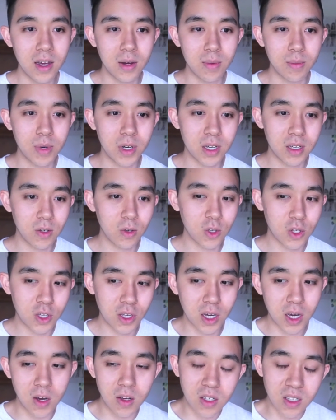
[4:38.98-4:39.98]
But
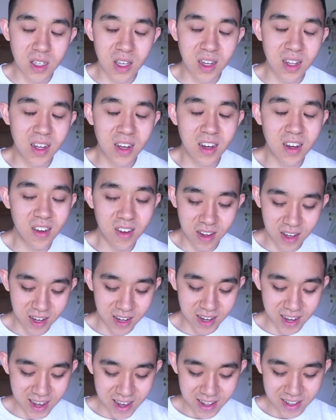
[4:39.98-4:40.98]
usually I was just kind of like, oh,
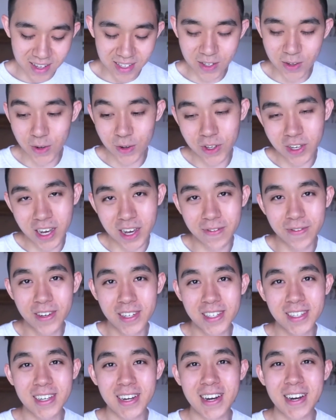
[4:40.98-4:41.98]
okay, that's cool, you got free
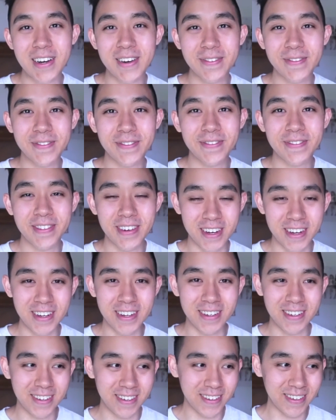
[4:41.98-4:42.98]
stuff.
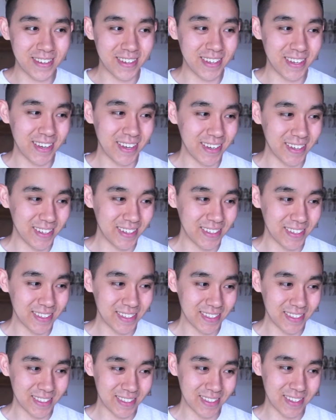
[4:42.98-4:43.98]
Oh, okay.
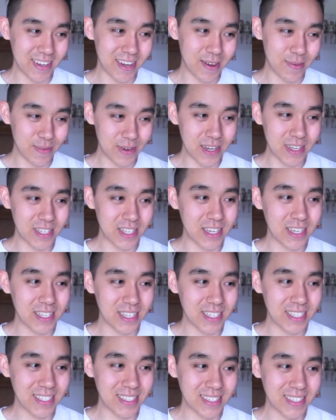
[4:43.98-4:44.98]
I'm not
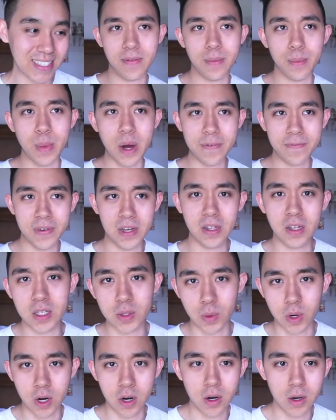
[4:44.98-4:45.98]
jealous. My feelings
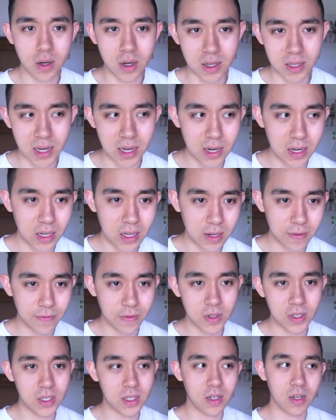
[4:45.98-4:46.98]
were hurt because I didn't get
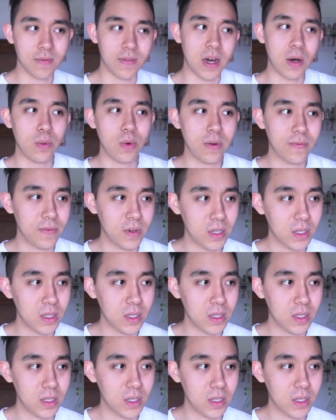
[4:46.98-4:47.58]
free stuff. I want free